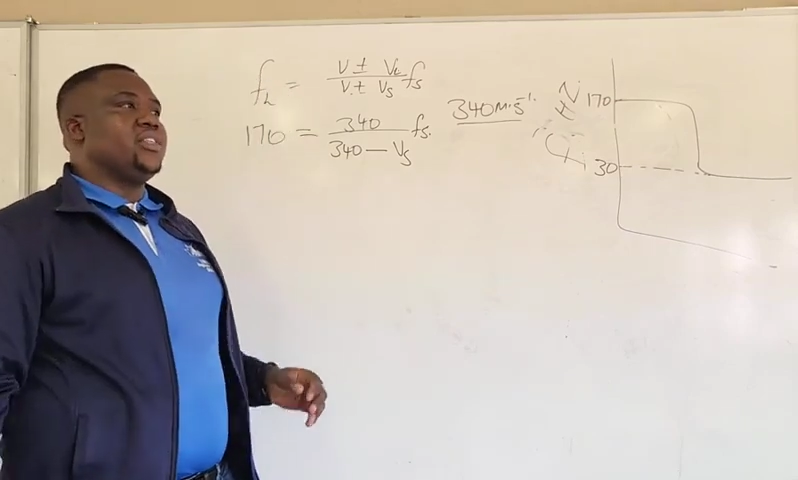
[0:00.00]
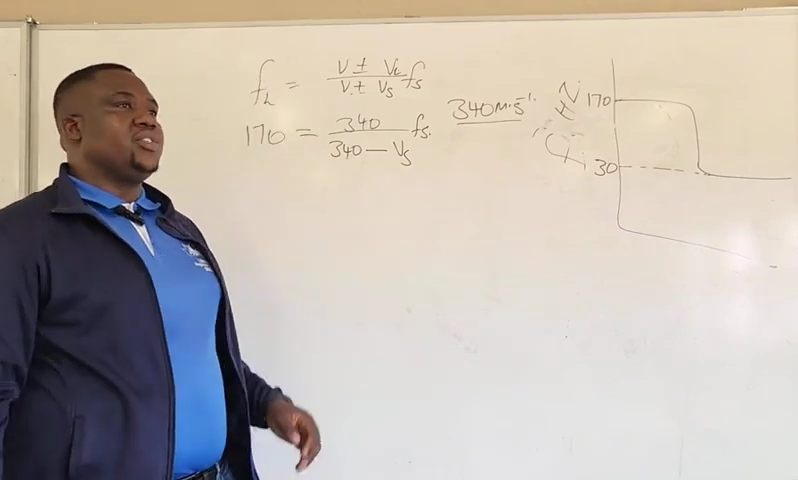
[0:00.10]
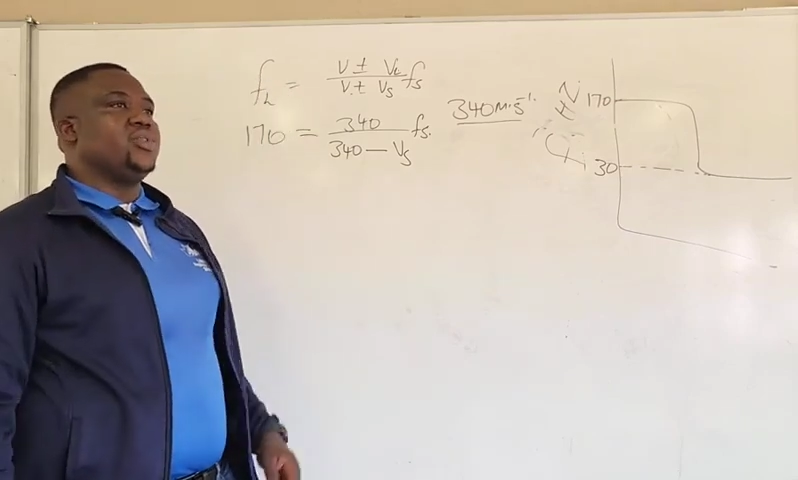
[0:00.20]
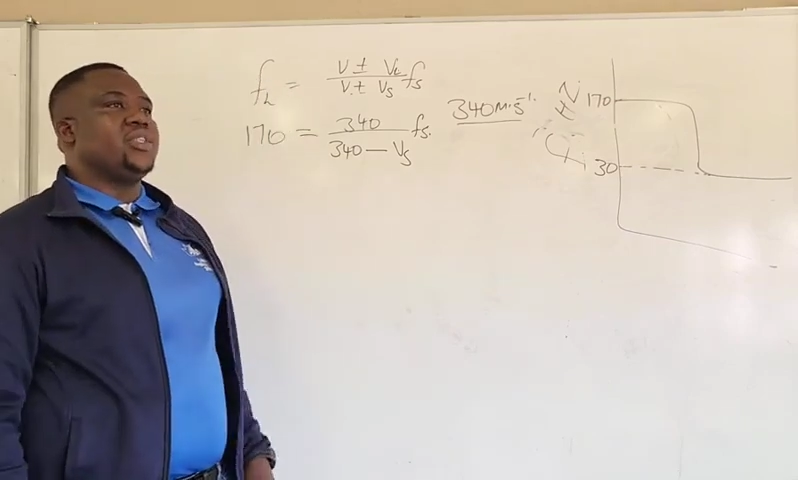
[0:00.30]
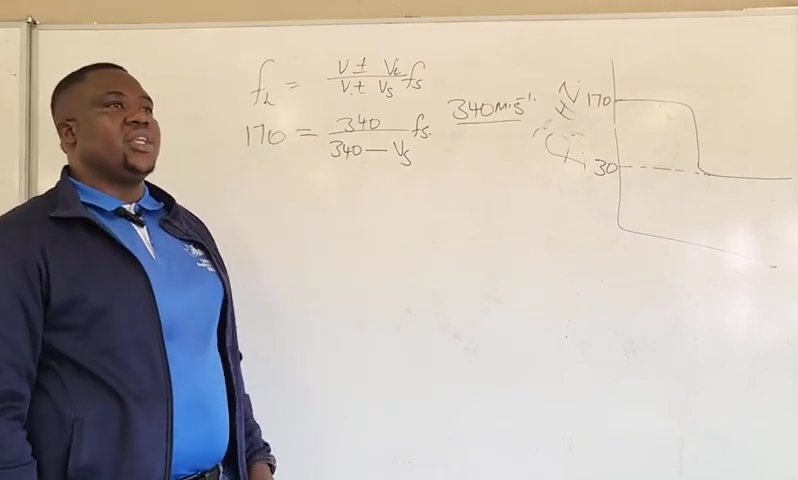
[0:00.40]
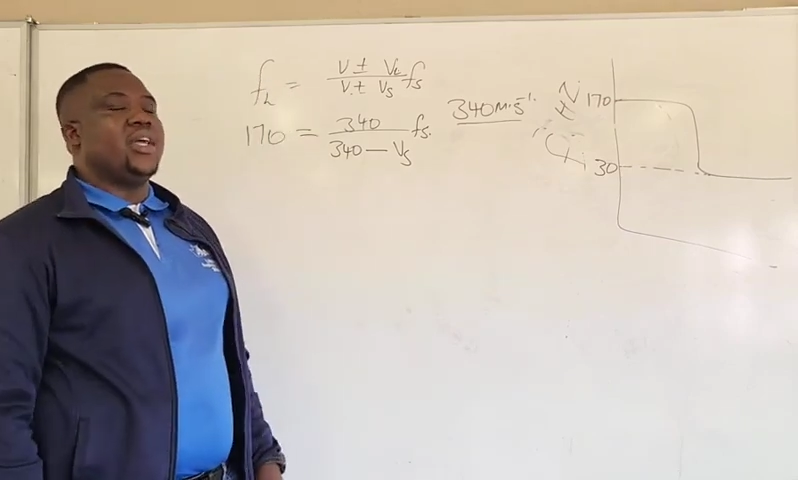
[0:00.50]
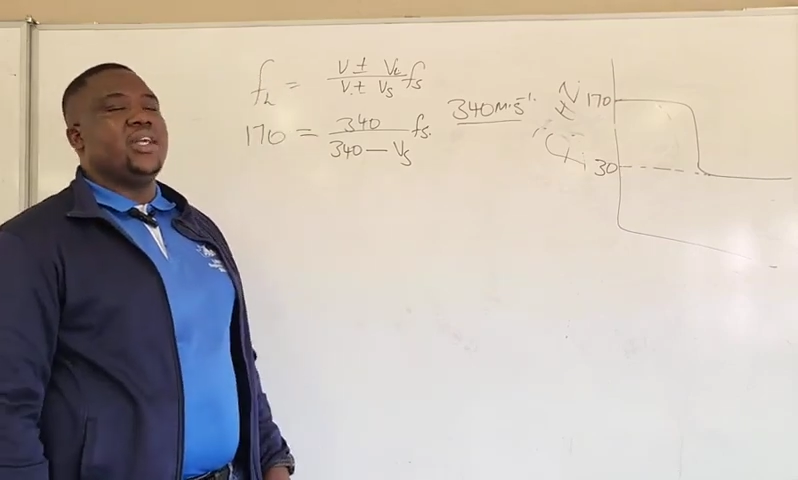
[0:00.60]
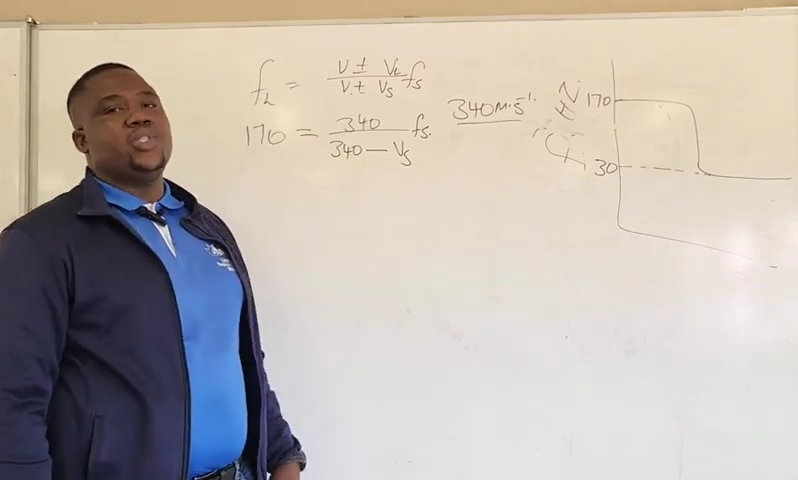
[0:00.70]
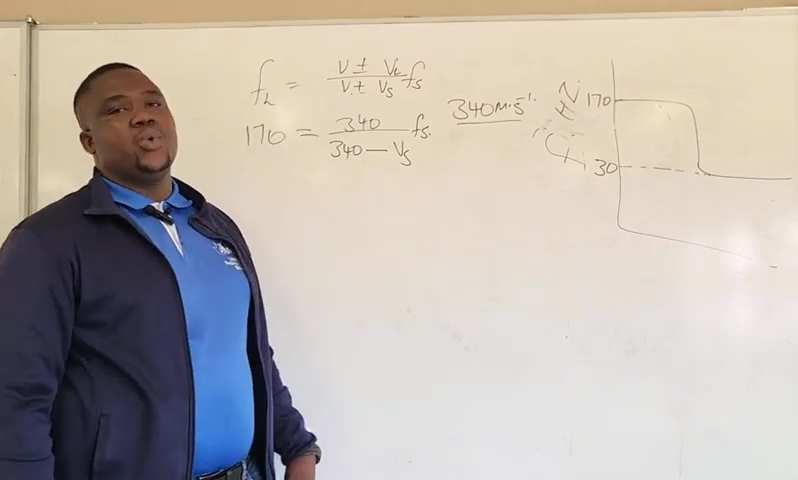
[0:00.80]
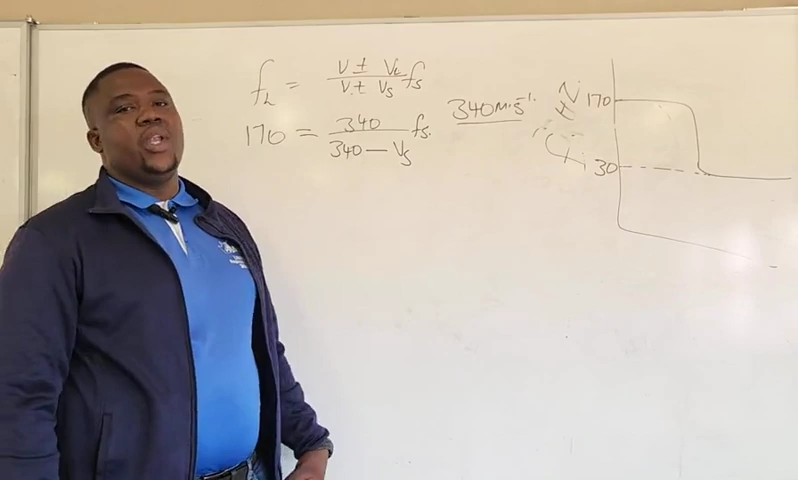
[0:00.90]
is to
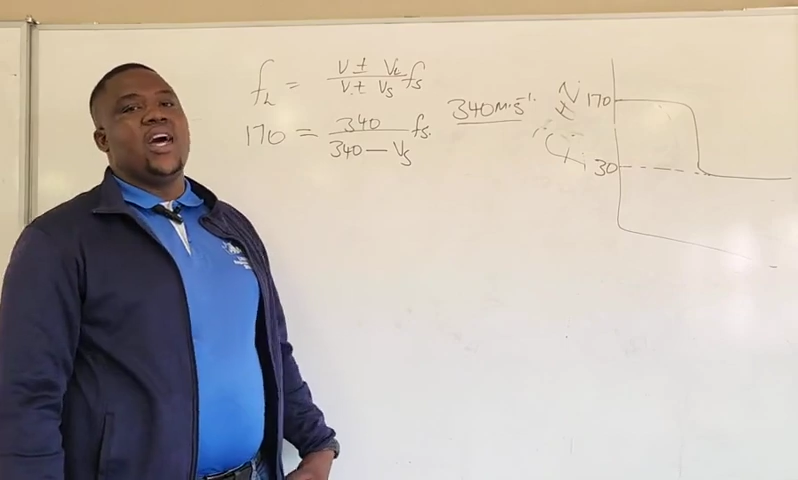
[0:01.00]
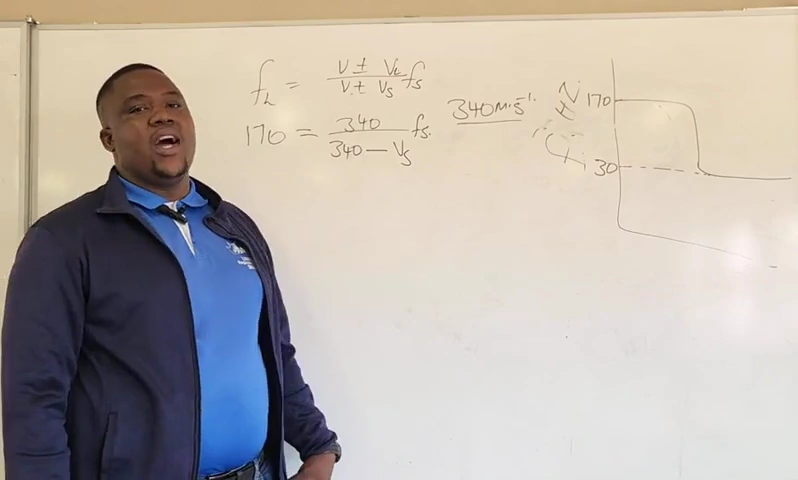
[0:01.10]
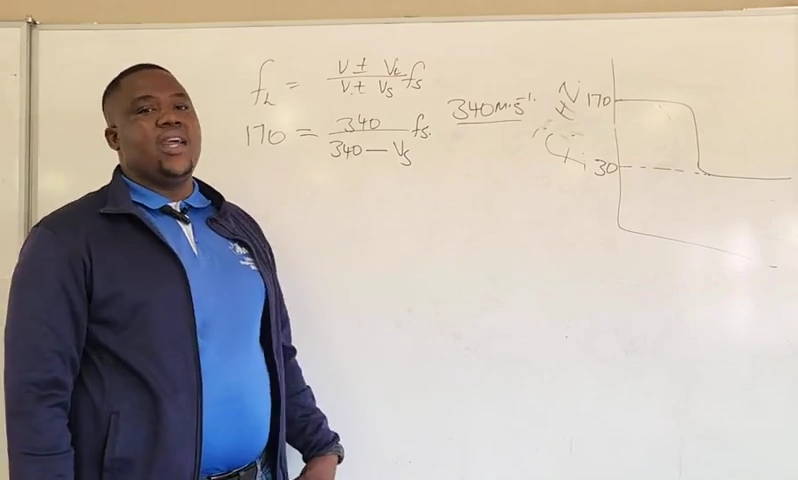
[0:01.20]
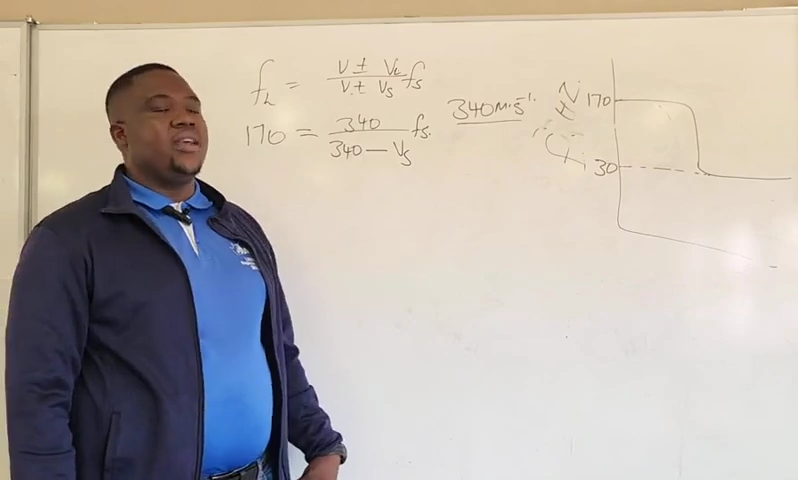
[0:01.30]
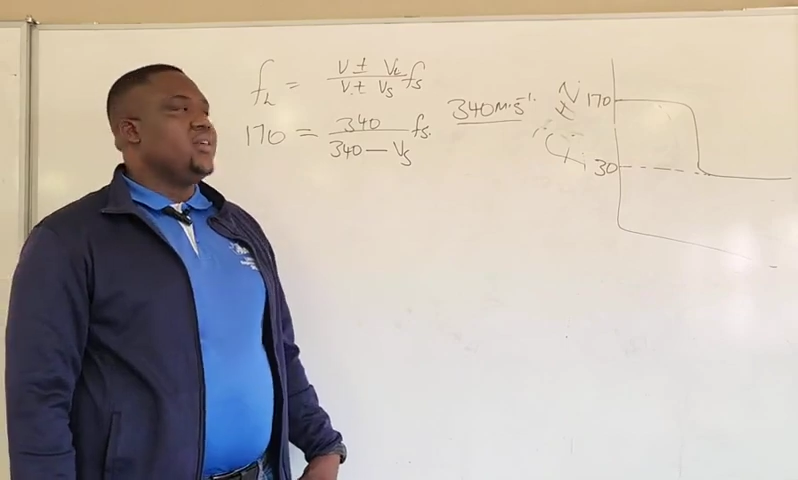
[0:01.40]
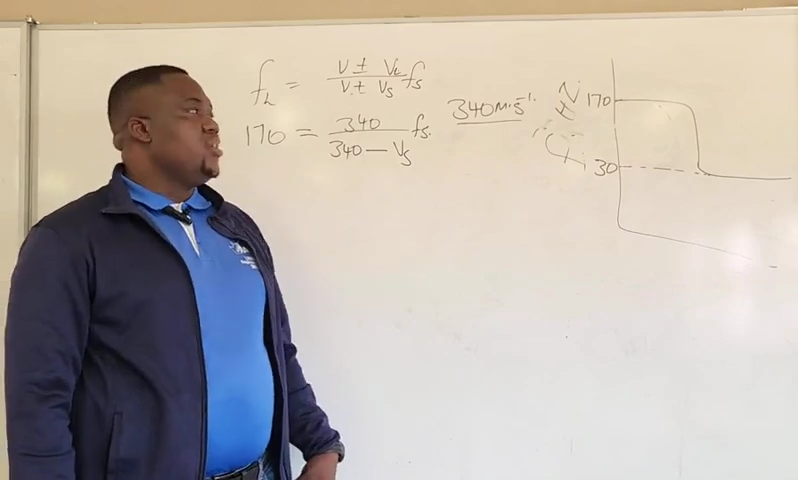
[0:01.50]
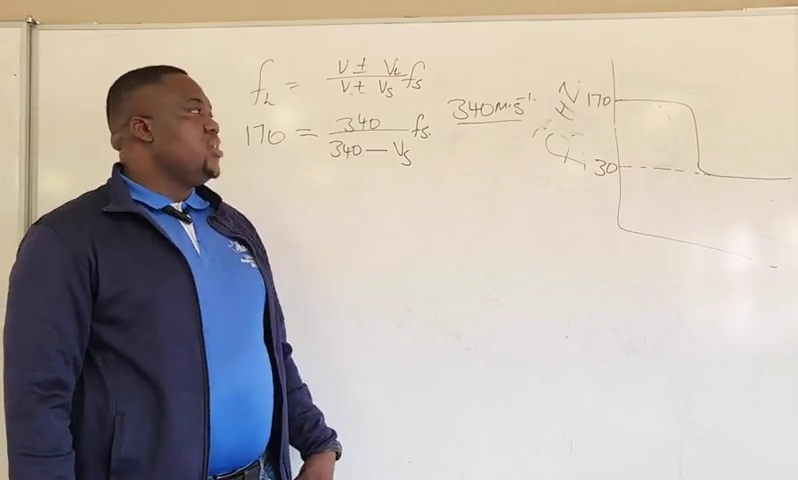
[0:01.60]
try to lie,